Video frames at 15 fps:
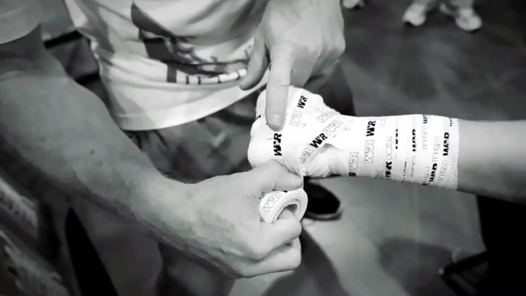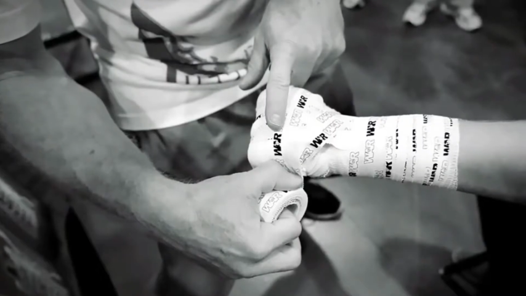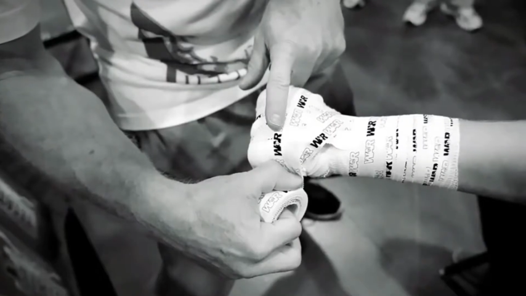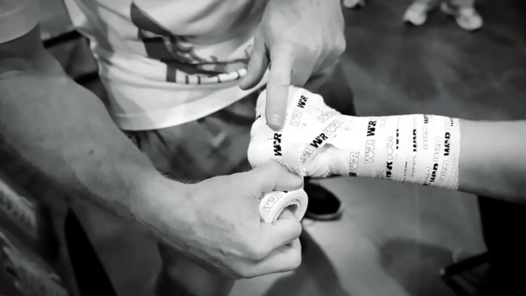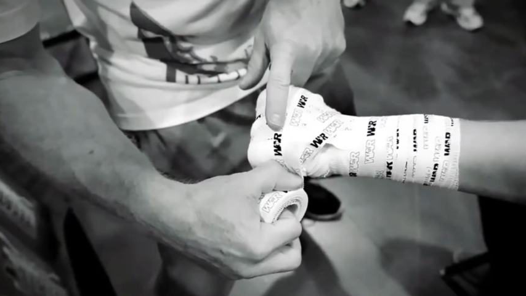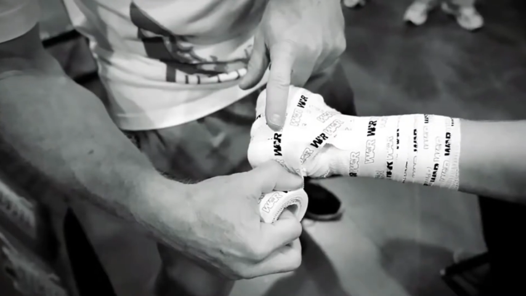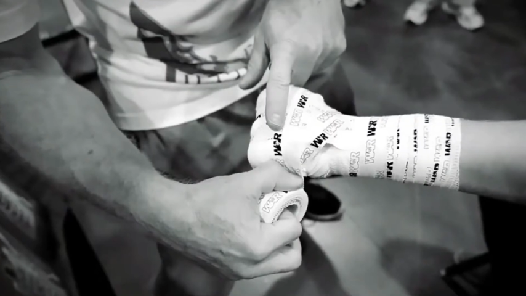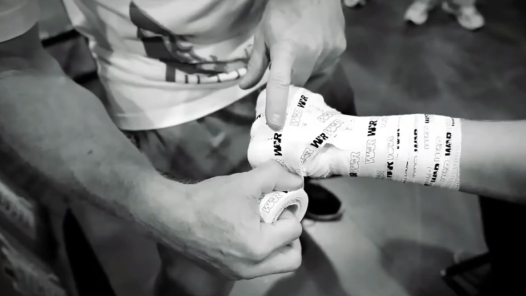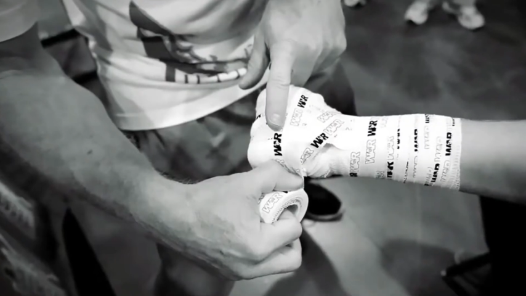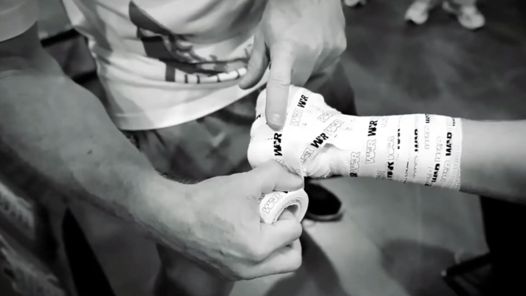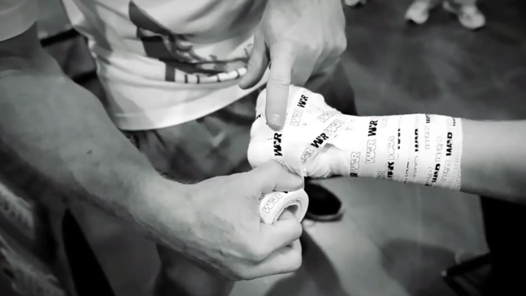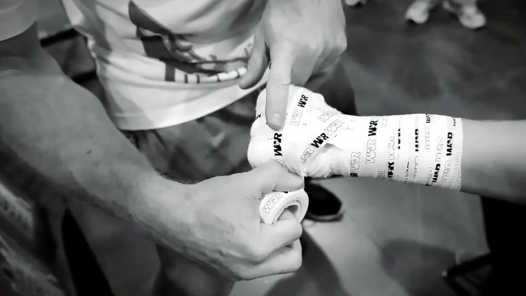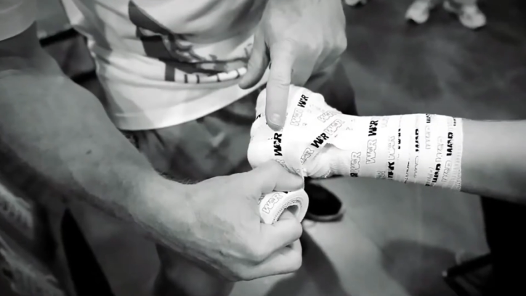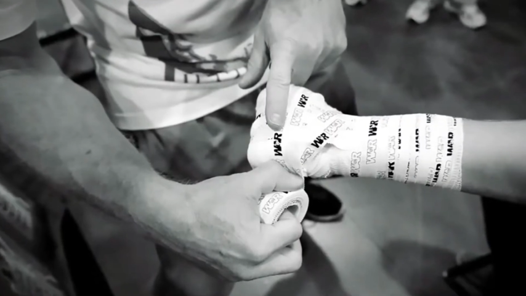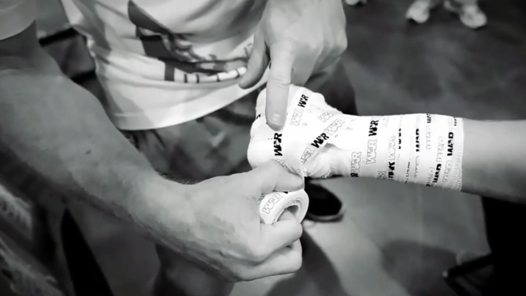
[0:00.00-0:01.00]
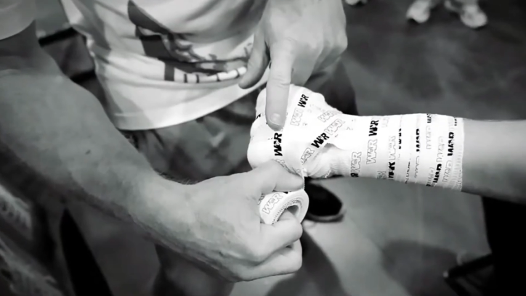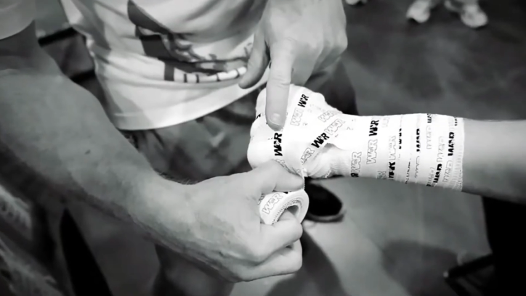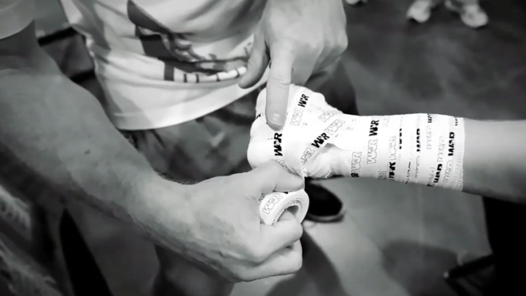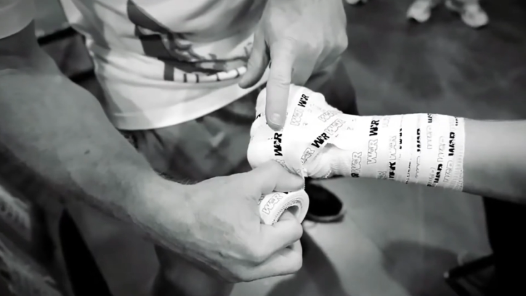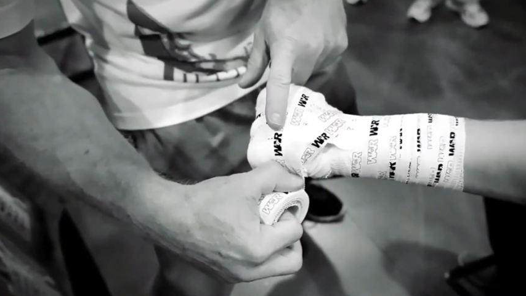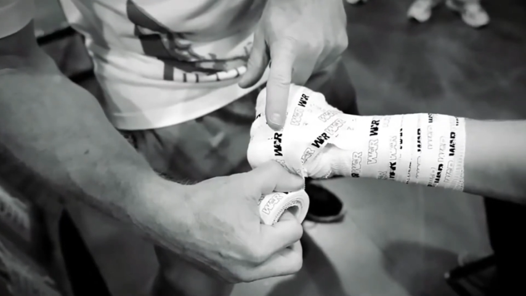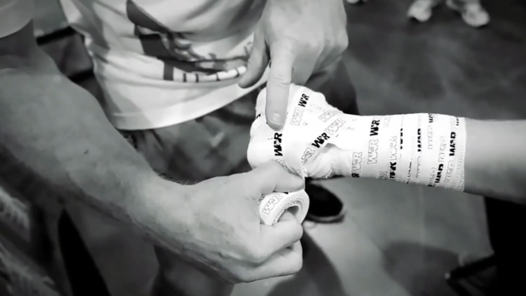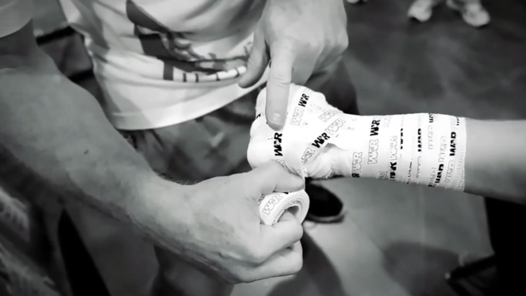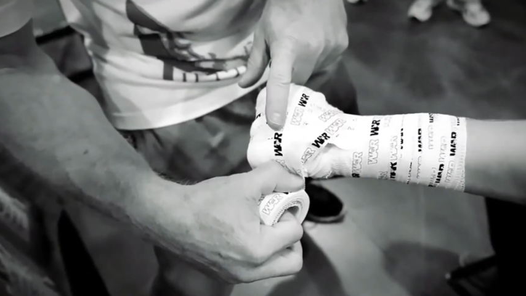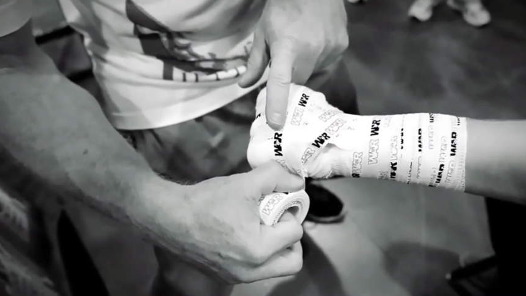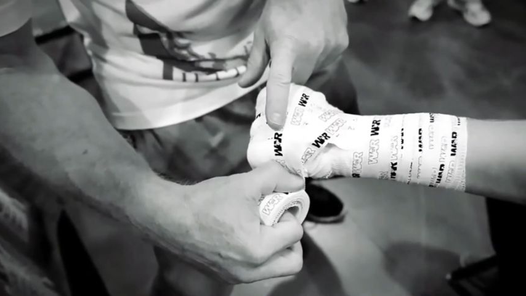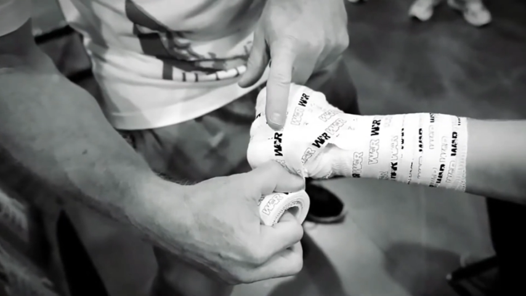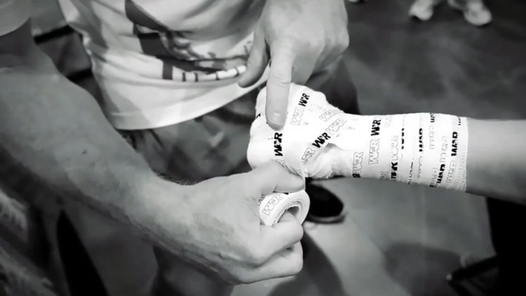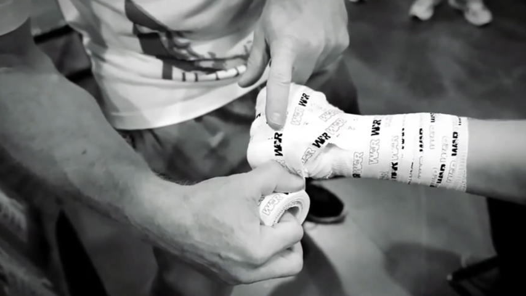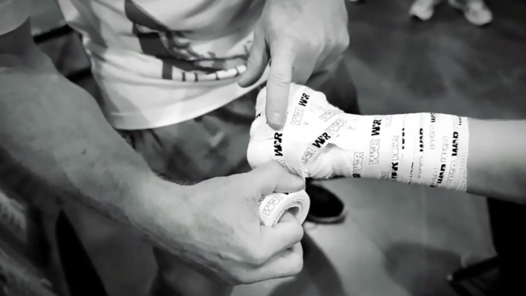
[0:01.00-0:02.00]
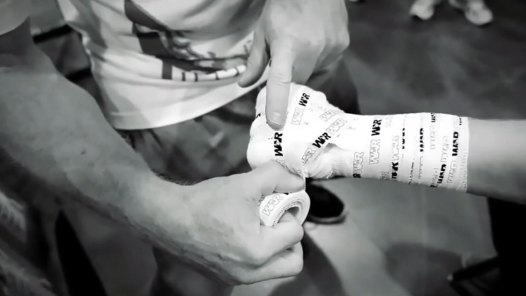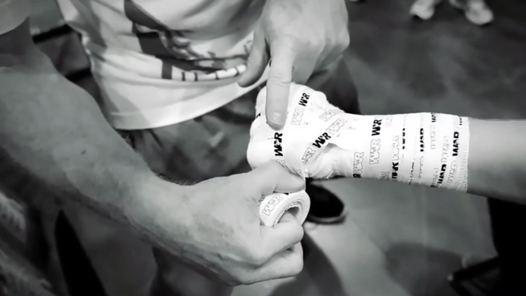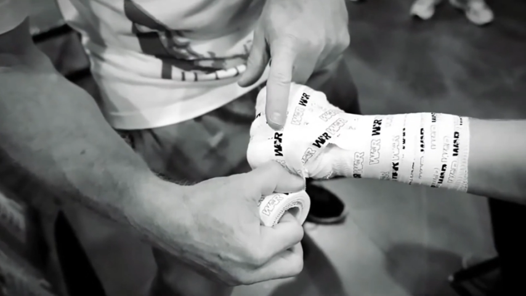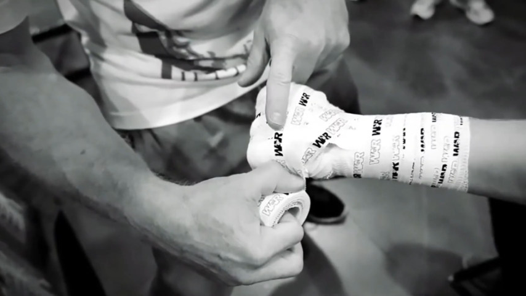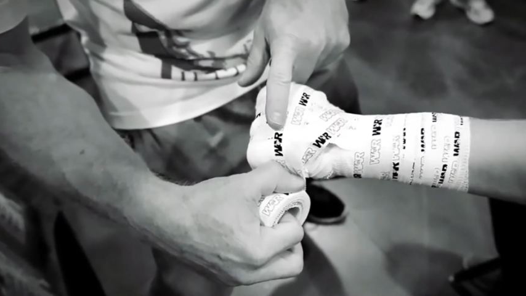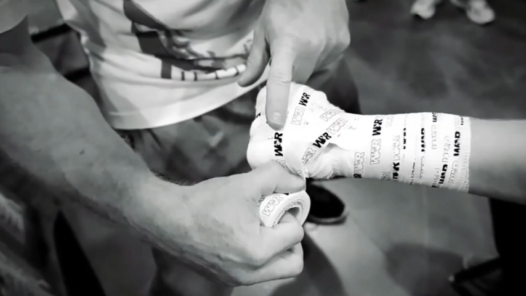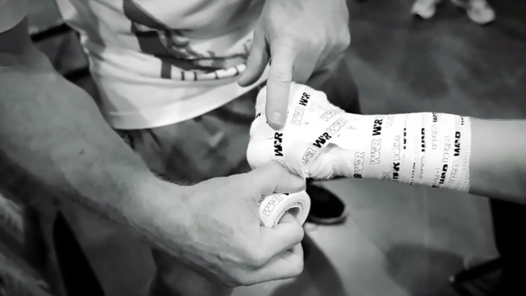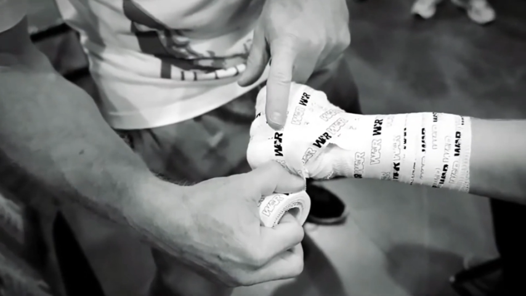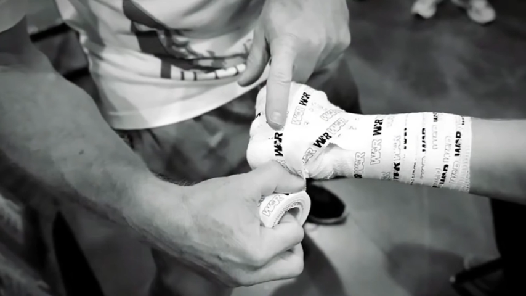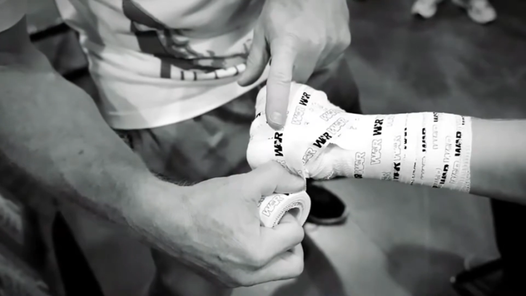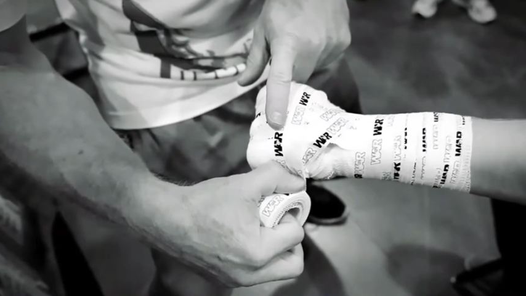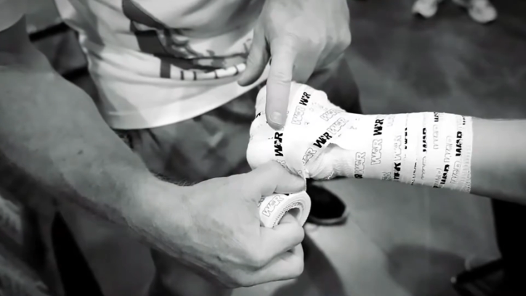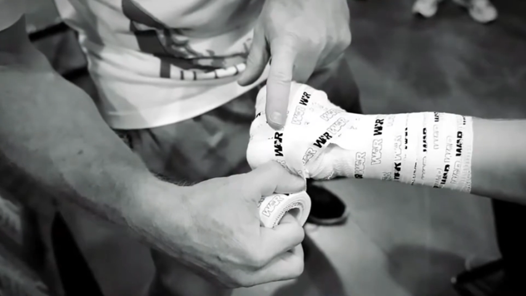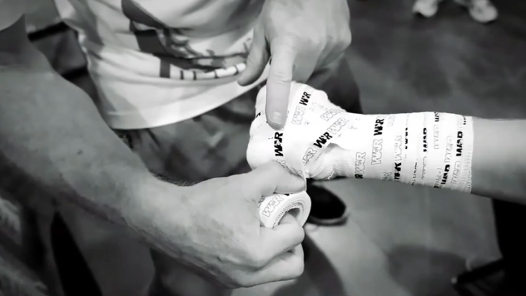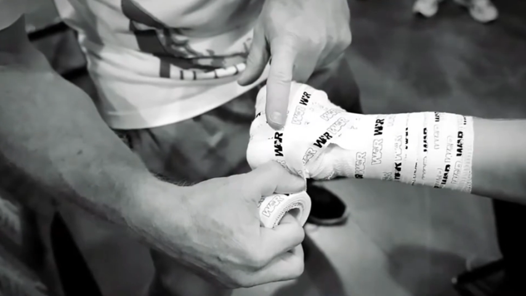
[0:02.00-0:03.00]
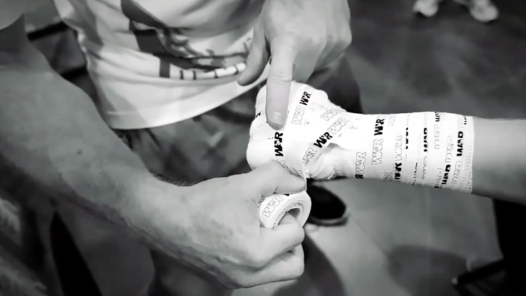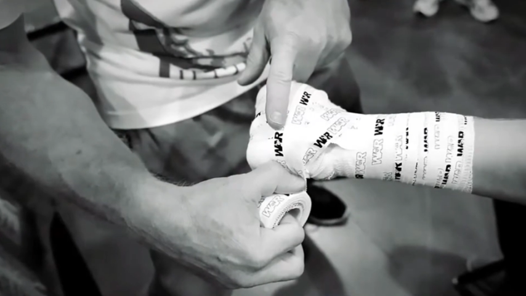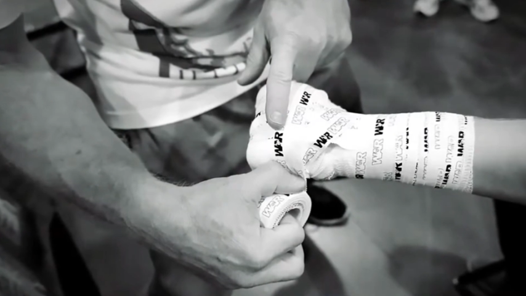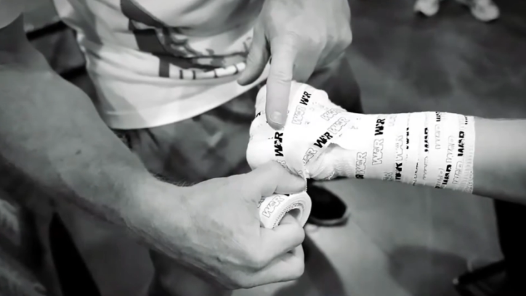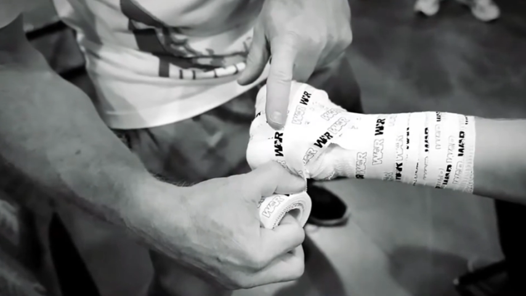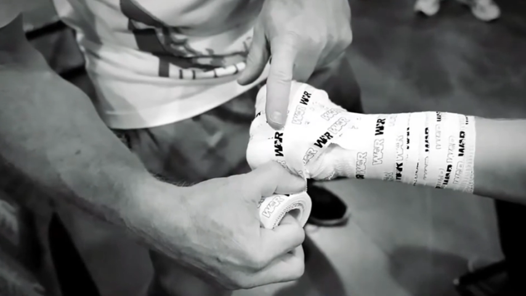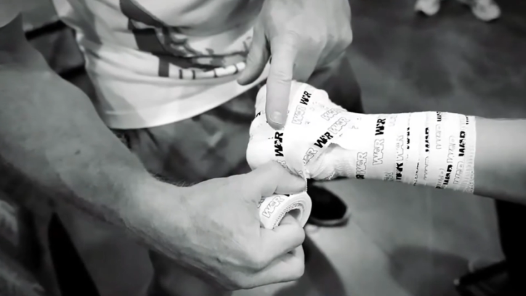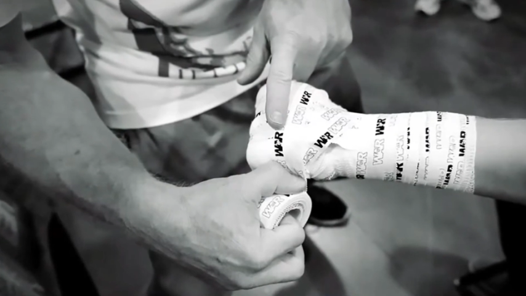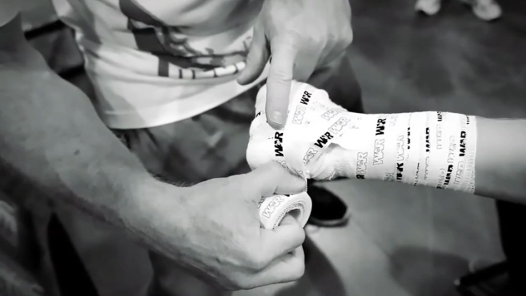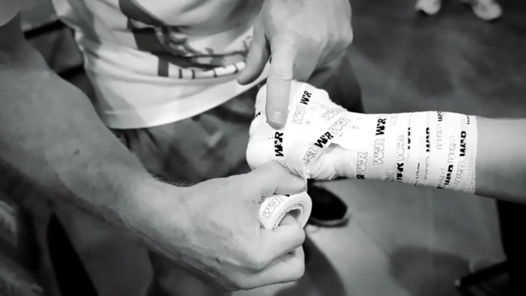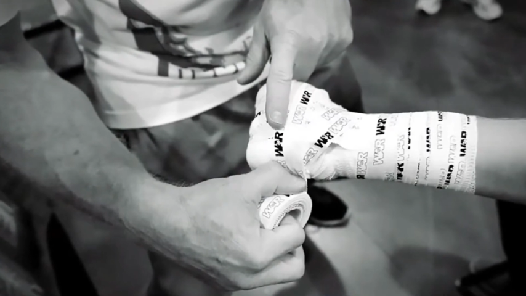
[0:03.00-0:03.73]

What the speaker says: (no speaker visible)